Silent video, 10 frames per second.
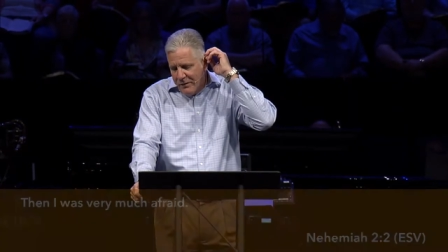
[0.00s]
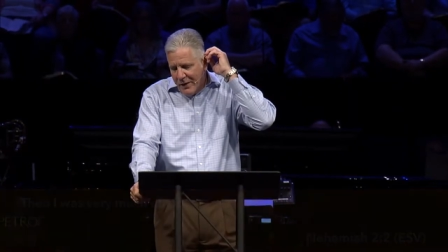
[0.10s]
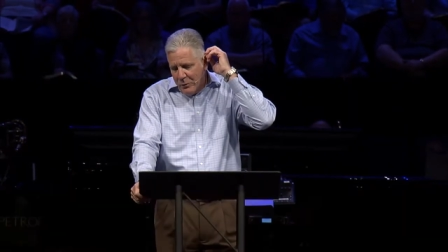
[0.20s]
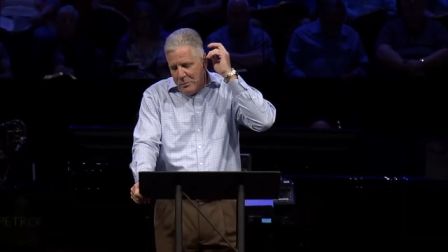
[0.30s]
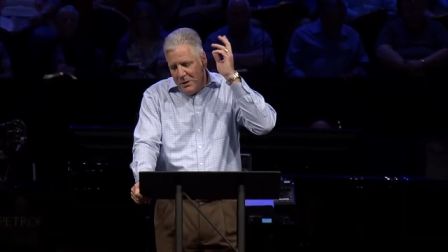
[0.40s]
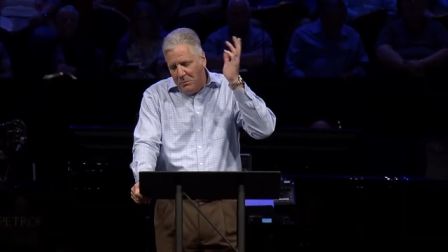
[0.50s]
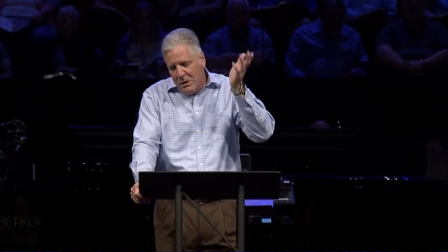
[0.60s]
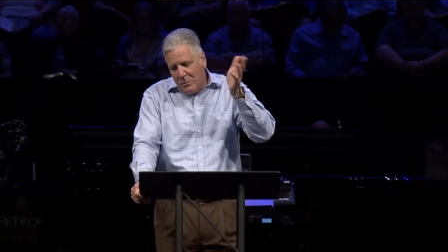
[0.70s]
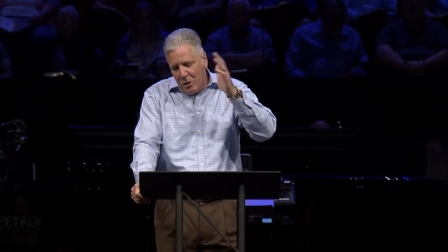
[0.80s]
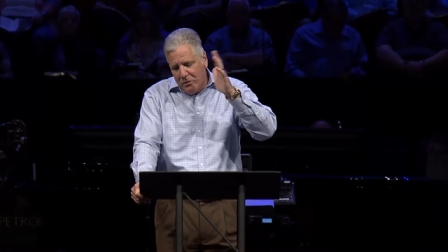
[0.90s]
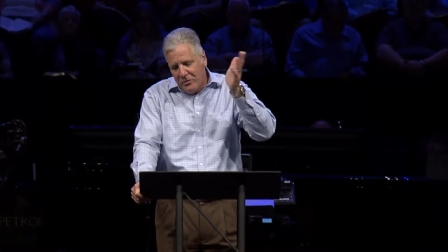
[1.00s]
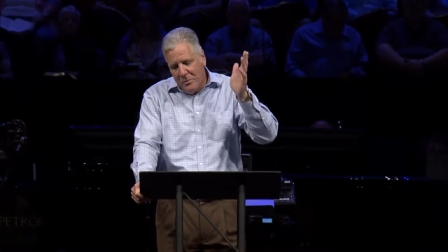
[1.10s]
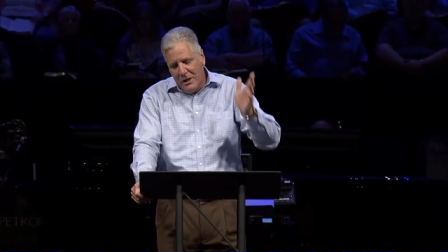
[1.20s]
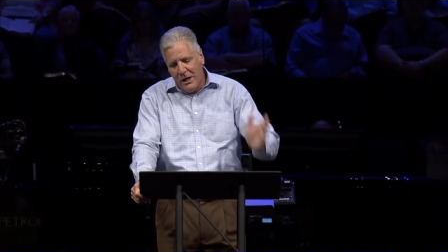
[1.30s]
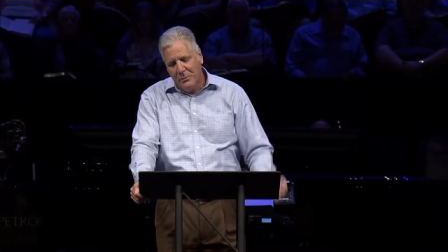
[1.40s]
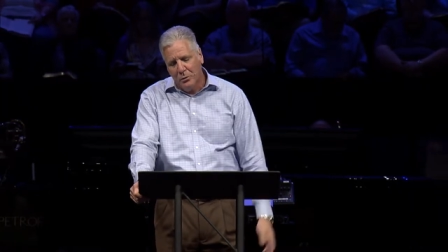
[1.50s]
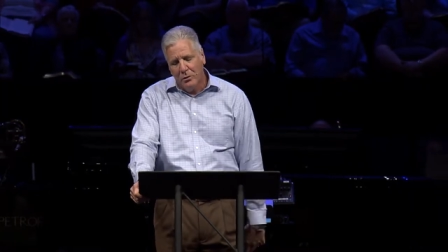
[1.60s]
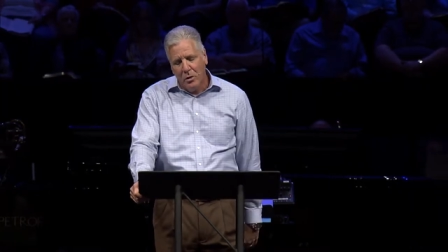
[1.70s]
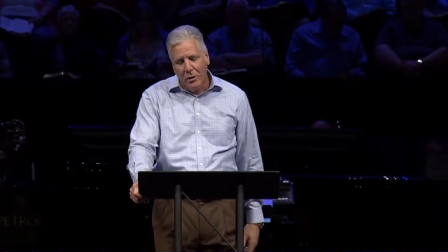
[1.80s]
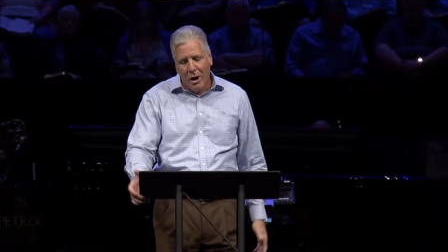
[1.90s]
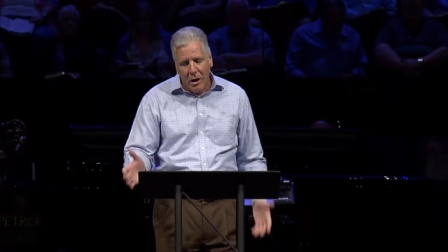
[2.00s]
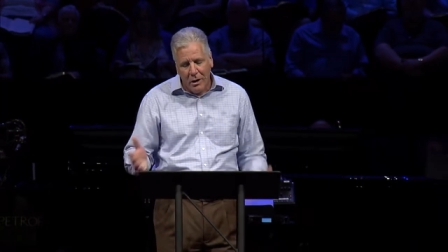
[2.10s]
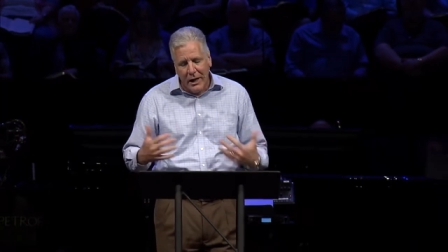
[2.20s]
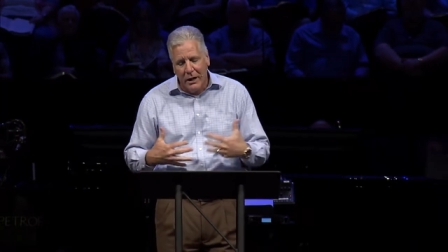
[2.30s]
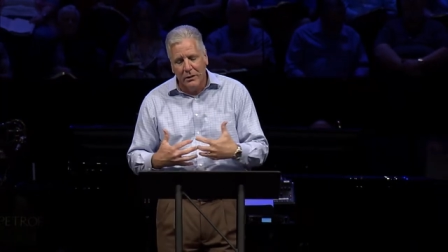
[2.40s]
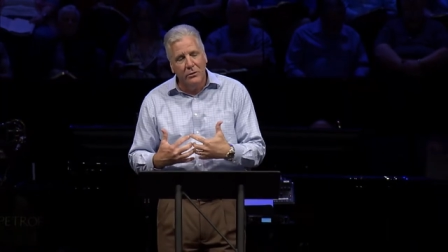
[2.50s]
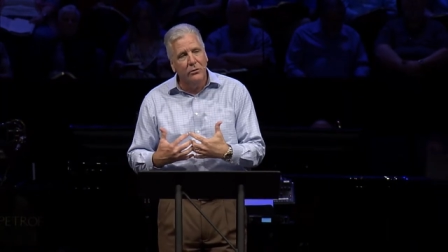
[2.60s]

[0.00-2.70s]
That would be mid March to mid April on our calendar.